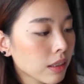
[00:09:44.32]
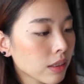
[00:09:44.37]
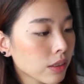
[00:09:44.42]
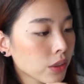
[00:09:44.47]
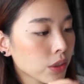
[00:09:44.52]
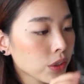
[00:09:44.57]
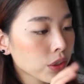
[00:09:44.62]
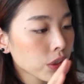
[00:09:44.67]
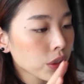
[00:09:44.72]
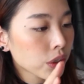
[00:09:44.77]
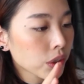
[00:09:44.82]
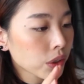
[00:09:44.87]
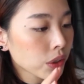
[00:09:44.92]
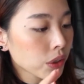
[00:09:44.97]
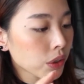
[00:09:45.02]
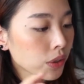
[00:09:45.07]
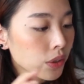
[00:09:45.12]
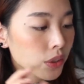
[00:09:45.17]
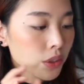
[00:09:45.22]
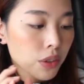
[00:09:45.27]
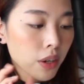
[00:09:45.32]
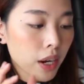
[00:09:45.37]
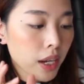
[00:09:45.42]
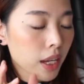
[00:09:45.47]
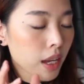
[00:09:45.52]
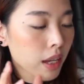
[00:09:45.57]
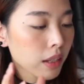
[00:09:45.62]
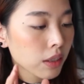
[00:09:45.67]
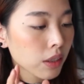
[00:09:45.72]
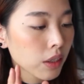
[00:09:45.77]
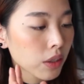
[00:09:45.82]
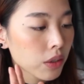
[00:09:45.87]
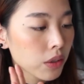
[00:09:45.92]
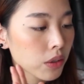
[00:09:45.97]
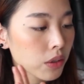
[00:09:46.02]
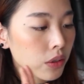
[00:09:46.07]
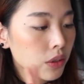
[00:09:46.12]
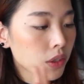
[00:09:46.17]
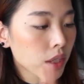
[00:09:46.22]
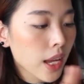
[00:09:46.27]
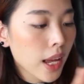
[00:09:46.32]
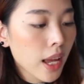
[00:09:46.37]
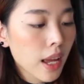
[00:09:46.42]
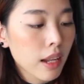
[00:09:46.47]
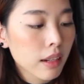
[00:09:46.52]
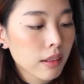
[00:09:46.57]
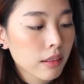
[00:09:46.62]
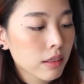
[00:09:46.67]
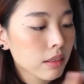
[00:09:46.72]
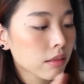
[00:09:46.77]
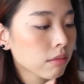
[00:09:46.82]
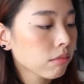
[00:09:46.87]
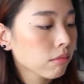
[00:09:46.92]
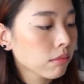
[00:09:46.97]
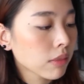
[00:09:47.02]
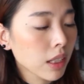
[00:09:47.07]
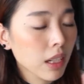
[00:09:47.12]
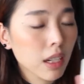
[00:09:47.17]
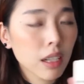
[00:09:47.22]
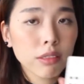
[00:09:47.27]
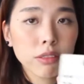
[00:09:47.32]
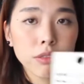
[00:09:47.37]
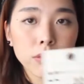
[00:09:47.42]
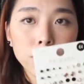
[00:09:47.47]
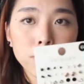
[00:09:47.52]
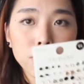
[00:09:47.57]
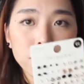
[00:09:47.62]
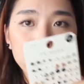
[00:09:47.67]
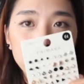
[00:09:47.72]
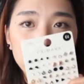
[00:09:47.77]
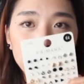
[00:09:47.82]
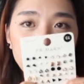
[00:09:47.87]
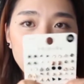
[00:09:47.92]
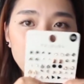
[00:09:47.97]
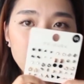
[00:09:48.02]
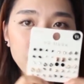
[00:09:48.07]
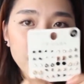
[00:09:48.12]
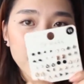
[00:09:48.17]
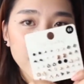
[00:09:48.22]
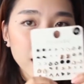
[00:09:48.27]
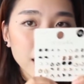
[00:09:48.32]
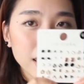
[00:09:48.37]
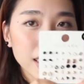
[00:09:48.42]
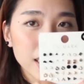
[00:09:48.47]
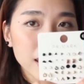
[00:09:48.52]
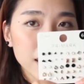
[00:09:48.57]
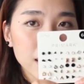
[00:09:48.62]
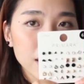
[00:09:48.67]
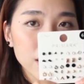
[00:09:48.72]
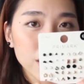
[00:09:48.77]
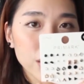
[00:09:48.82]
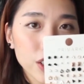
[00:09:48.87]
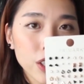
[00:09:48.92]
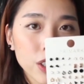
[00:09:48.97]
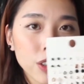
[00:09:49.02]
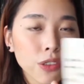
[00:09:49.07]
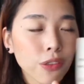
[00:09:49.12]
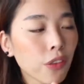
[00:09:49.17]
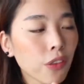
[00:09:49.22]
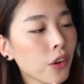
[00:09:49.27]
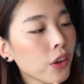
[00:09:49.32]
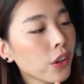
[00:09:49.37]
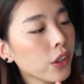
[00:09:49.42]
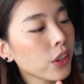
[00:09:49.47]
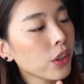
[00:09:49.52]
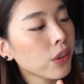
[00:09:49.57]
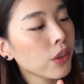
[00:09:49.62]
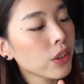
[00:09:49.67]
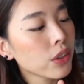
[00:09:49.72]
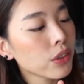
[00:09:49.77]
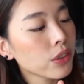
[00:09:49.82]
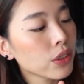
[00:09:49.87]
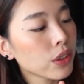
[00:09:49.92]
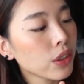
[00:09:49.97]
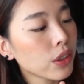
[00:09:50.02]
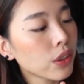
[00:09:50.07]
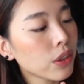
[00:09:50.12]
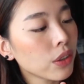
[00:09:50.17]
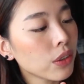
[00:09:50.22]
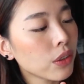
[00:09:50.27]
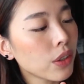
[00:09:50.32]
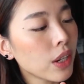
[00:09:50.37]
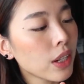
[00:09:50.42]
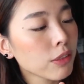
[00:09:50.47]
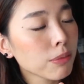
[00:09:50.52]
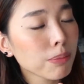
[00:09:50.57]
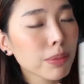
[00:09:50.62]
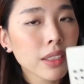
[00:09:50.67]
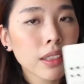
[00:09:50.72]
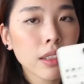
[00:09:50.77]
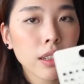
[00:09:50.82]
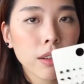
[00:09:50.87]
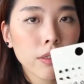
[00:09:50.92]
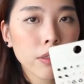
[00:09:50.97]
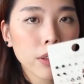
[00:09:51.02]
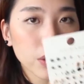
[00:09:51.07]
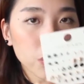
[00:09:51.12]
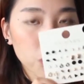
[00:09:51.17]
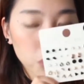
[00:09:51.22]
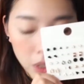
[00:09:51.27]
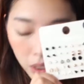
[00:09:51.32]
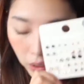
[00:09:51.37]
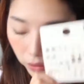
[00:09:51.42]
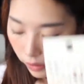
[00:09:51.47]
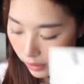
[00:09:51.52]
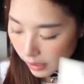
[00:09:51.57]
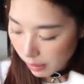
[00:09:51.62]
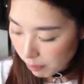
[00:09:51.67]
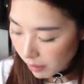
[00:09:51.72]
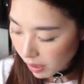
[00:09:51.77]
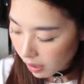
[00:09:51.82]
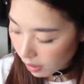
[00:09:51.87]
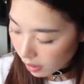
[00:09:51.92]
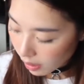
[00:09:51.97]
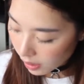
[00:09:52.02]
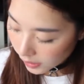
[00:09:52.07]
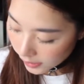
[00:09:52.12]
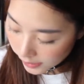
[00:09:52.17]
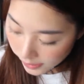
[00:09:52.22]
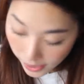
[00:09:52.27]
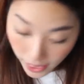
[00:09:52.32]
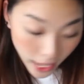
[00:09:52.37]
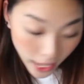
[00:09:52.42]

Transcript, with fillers: circles, triangles, and yeah, this is just €4, so I've been loving wearing them a lot.